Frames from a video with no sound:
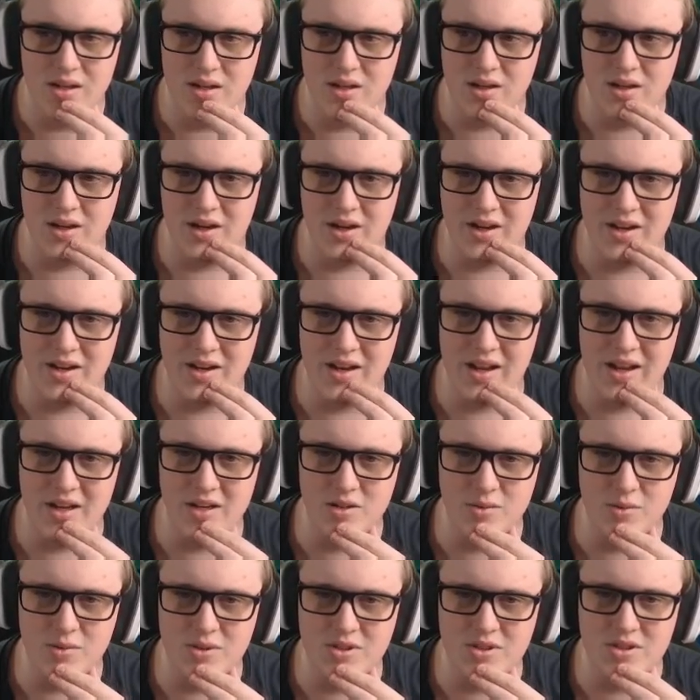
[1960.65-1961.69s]
Guardian
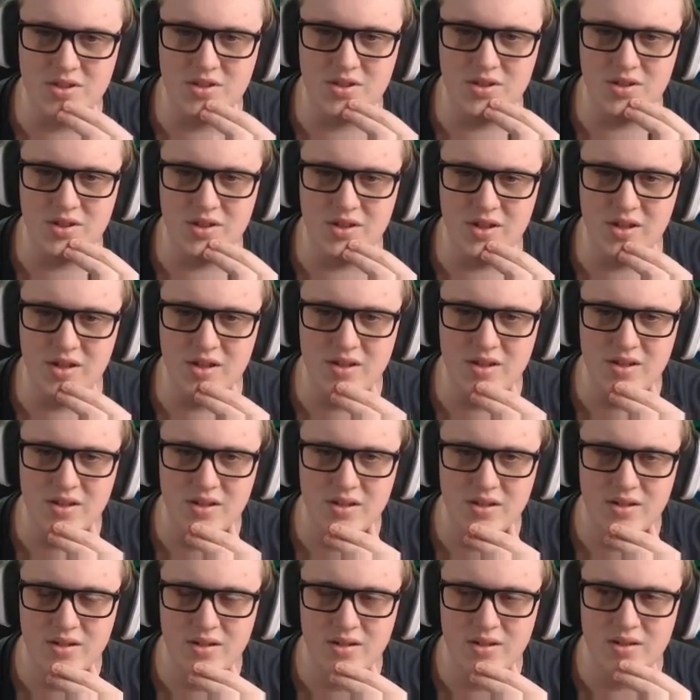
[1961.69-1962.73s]
Angel, which is good.
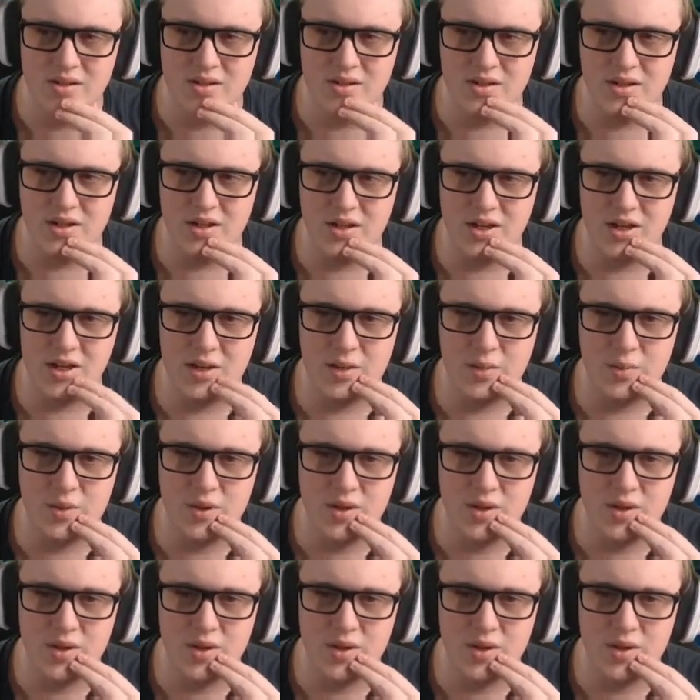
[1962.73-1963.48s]
Yup.